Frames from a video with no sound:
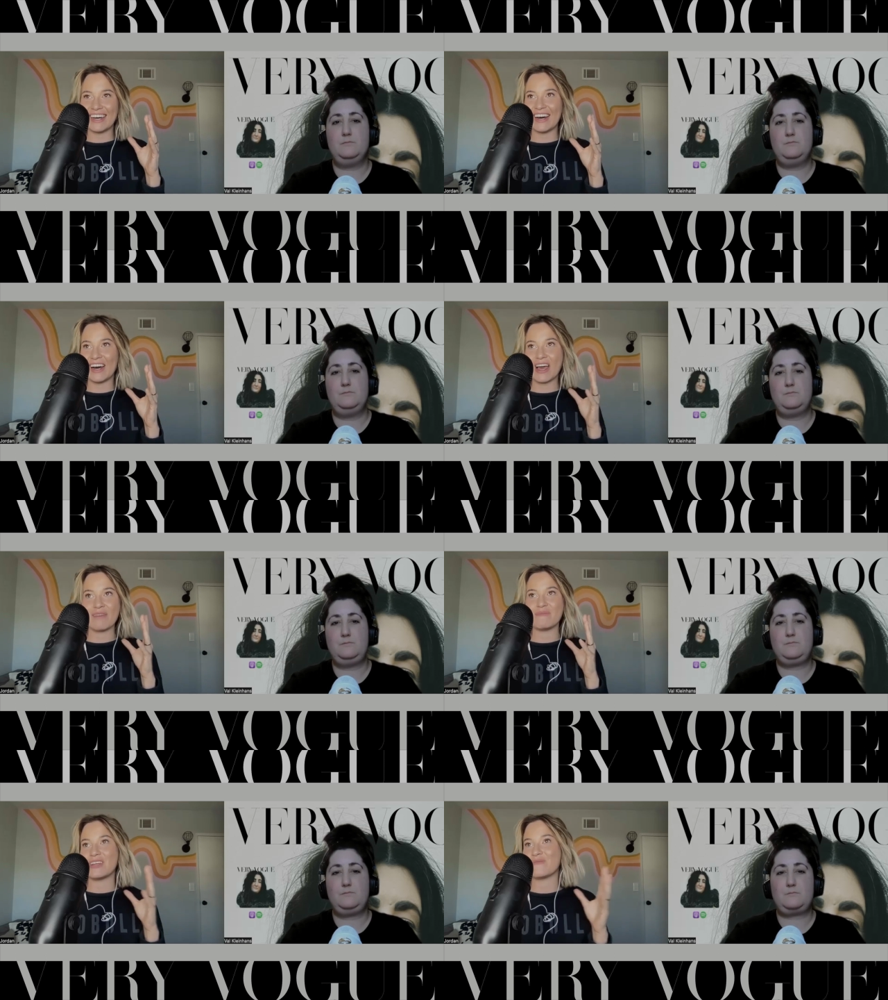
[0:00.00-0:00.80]
Speaker 1: I, I
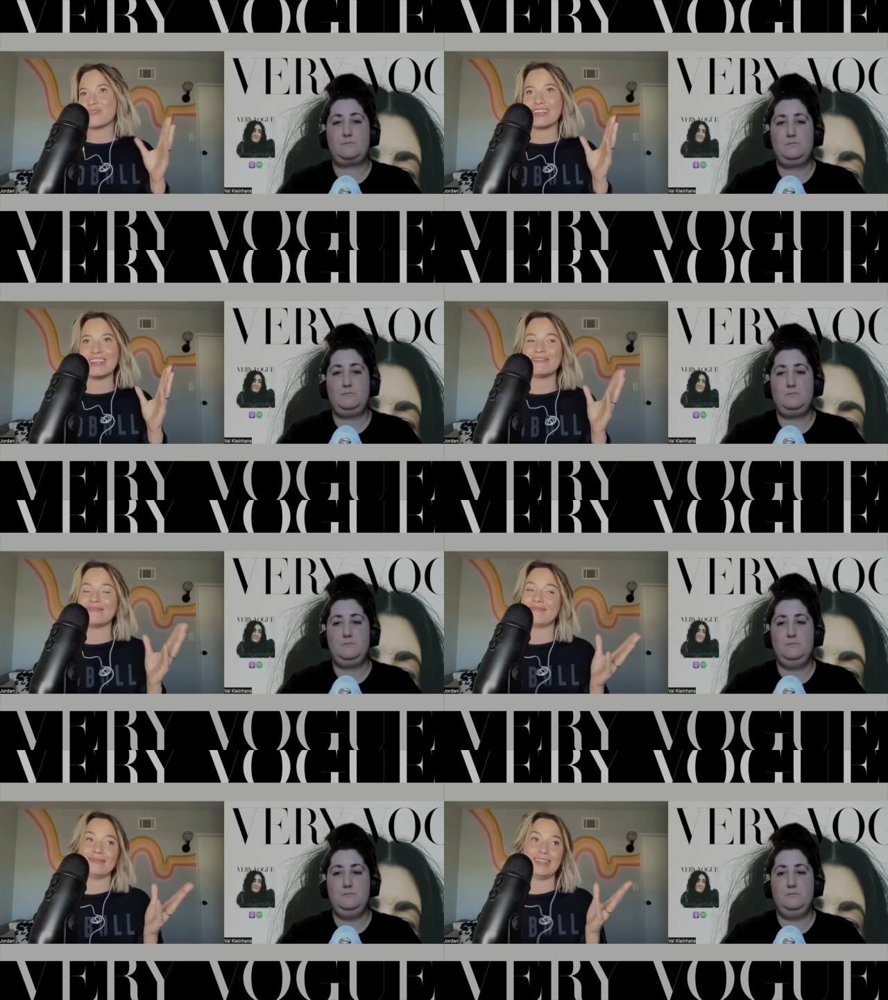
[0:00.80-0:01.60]
mean, it would,
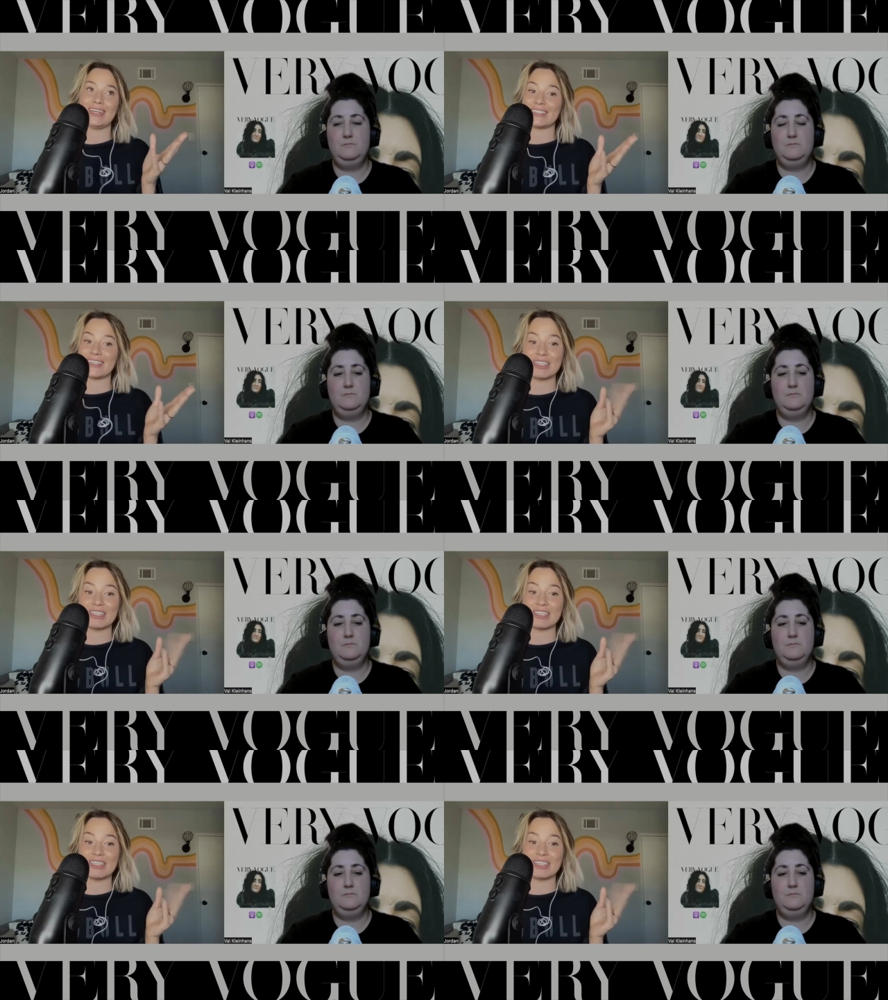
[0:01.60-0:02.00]
if like I said,